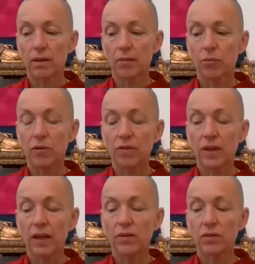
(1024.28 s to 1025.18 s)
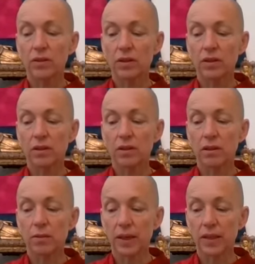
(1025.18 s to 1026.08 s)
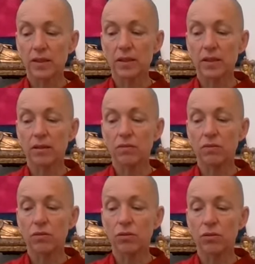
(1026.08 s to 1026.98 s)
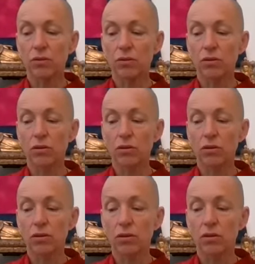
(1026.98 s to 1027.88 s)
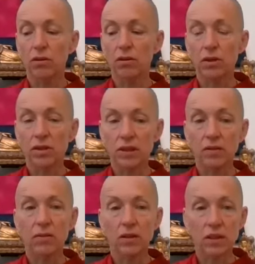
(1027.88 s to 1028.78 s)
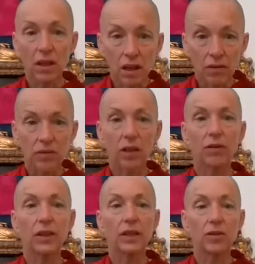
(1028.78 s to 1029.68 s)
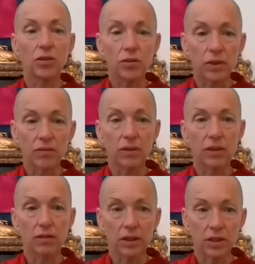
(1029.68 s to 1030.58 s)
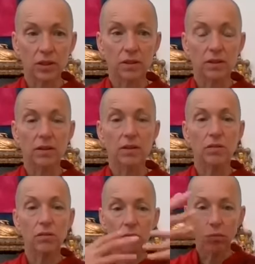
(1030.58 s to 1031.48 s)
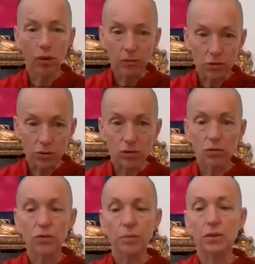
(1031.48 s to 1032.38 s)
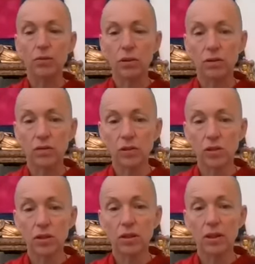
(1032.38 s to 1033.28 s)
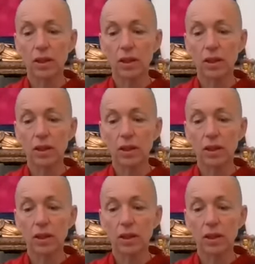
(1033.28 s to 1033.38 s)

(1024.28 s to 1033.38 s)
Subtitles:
profound capacity for a selfless love going in two different directions. One will sort of be called devotion,